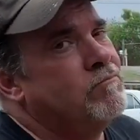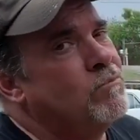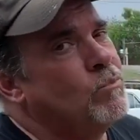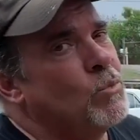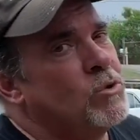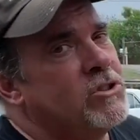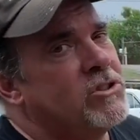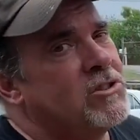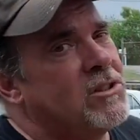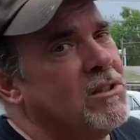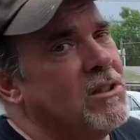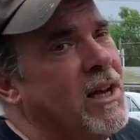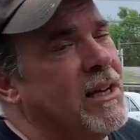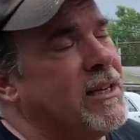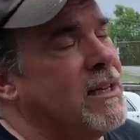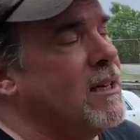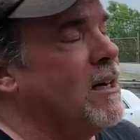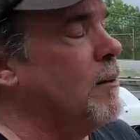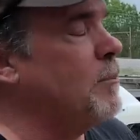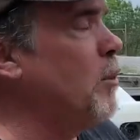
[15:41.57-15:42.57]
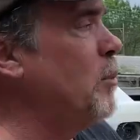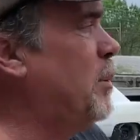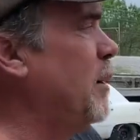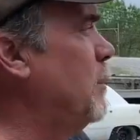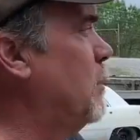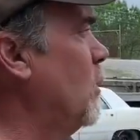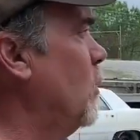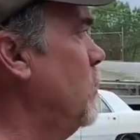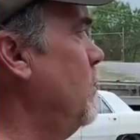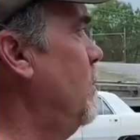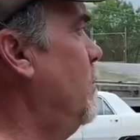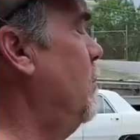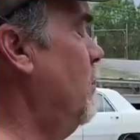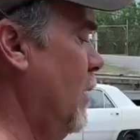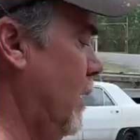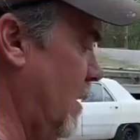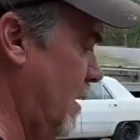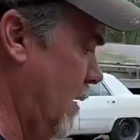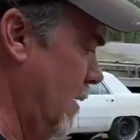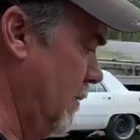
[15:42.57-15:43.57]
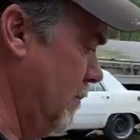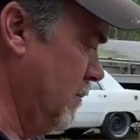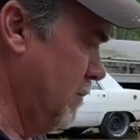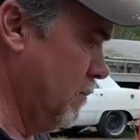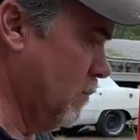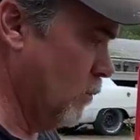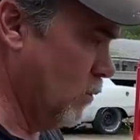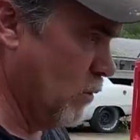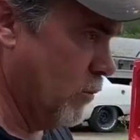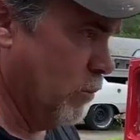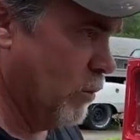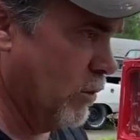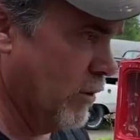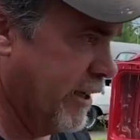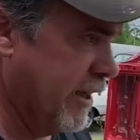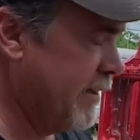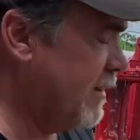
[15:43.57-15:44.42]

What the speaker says: Would still like a couple people. We'll get